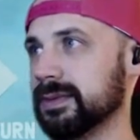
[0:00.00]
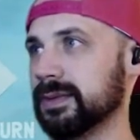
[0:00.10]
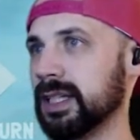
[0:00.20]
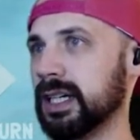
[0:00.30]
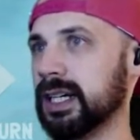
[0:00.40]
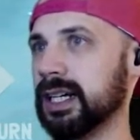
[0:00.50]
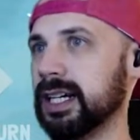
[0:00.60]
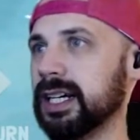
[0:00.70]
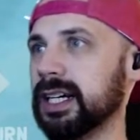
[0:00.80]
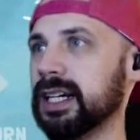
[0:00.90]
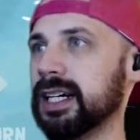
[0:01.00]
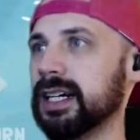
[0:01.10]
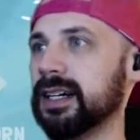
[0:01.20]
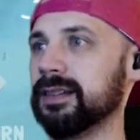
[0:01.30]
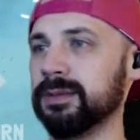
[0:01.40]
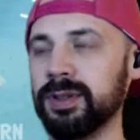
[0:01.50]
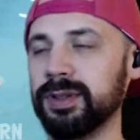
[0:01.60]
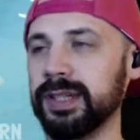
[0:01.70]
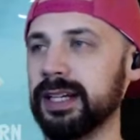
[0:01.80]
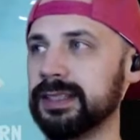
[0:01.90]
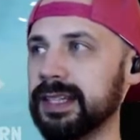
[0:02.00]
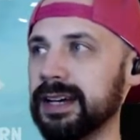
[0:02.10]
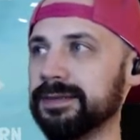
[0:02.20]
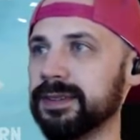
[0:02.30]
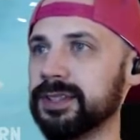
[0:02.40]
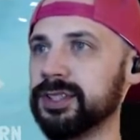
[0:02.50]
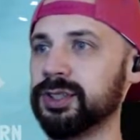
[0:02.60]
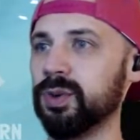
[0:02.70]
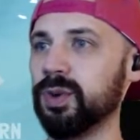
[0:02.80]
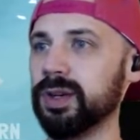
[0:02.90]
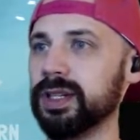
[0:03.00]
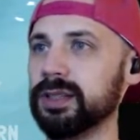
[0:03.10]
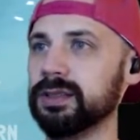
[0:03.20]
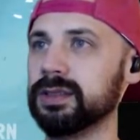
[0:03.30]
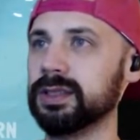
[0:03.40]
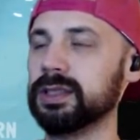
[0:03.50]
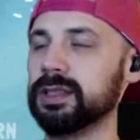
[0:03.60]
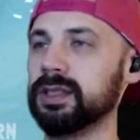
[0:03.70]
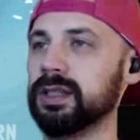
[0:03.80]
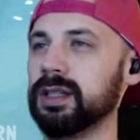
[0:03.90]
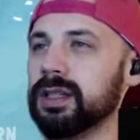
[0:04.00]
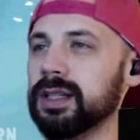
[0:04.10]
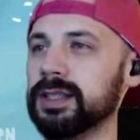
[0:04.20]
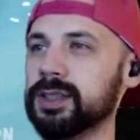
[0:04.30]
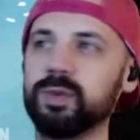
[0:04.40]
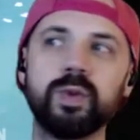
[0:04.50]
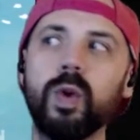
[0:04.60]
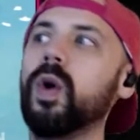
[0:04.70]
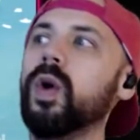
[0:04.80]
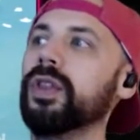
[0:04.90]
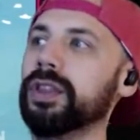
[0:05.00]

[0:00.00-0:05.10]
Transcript: We'll hold down to that for the sword. Let's roll the